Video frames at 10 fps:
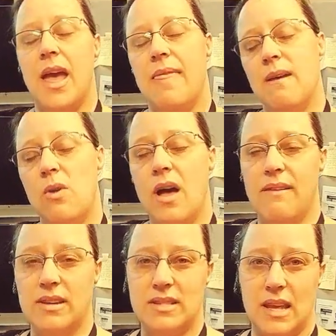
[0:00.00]
and then we'll
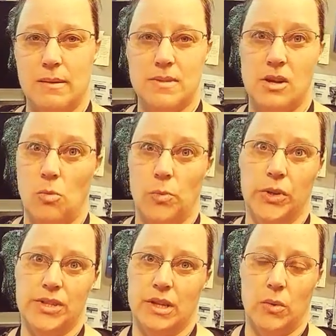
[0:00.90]
have exams and
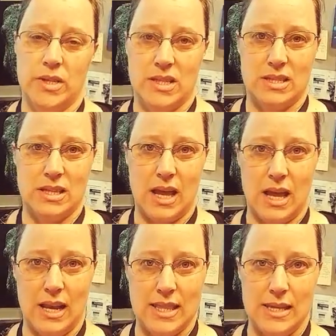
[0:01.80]
homeworks and quizzes and
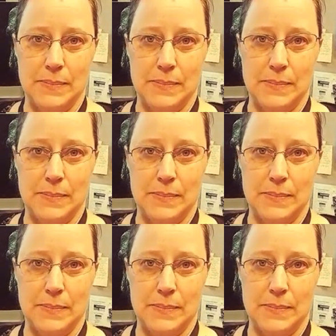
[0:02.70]
that kind of